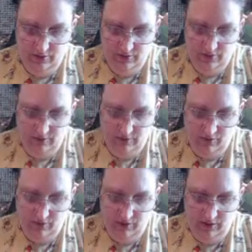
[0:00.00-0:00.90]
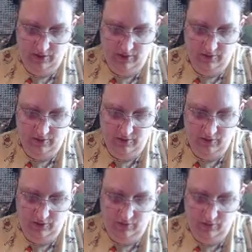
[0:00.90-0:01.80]
So then
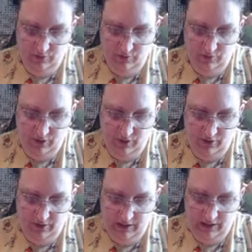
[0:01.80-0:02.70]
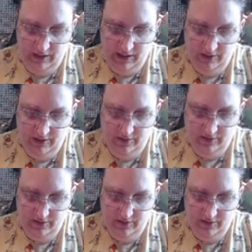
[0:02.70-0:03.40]
you're turning on the heat.